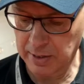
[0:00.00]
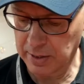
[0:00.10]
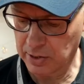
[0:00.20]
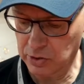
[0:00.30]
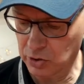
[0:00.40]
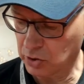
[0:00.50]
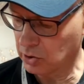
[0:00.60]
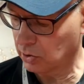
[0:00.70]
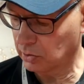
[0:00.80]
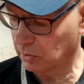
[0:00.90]
it's
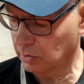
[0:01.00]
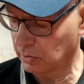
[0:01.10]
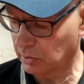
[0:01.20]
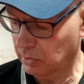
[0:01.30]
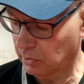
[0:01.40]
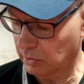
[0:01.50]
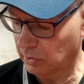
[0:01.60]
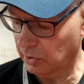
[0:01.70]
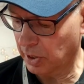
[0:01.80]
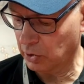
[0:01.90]
just,
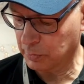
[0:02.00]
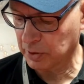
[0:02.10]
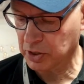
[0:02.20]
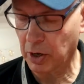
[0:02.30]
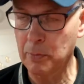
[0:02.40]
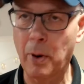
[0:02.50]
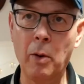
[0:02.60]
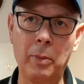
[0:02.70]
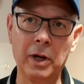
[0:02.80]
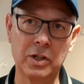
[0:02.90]
it's been so
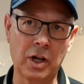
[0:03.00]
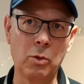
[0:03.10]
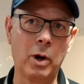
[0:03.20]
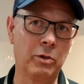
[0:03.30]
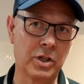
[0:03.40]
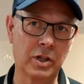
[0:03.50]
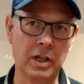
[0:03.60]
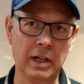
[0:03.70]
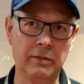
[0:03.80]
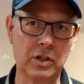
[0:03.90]
popular, so well
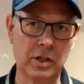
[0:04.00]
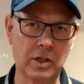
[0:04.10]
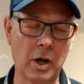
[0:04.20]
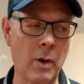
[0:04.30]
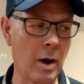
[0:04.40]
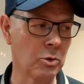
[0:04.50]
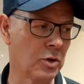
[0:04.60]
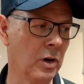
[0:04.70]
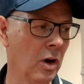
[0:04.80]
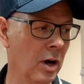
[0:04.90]
received, so
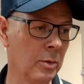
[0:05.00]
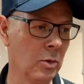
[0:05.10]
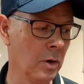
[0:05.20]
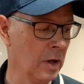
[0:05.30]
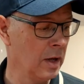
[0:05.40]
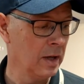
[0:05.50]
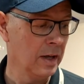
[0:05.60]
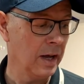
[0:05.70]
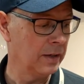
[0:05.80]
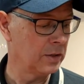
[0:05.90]
ultra reliable,
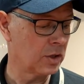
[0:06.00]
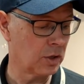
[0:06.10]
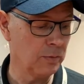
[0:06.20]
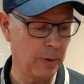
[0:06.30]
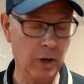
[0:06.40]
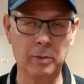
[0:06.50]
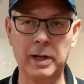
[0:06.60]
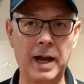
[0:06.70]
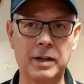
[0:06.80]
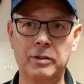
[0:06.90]
and
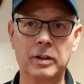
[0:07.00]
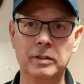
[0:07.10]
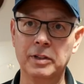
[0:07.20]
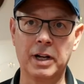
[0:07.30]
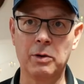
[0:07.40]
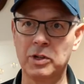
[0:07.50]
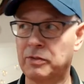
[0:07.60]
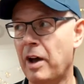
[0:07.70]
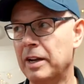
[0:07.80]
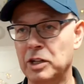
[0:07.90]
superbly accurate, as
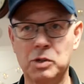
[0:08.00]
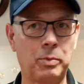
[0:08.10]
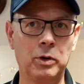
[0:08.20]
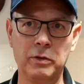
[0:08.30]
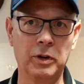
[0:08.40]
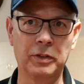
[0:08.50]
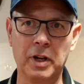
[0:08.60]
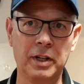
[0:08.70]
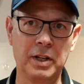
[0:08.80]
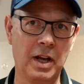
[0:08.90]
Fatty has proved
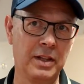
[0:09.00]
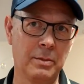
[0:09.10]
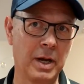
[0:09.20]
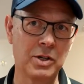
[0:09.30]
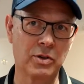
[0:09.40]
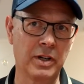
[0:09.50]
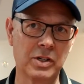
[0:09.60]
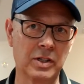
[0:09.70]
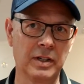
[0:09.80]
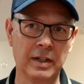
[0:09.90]
in the Benchrest.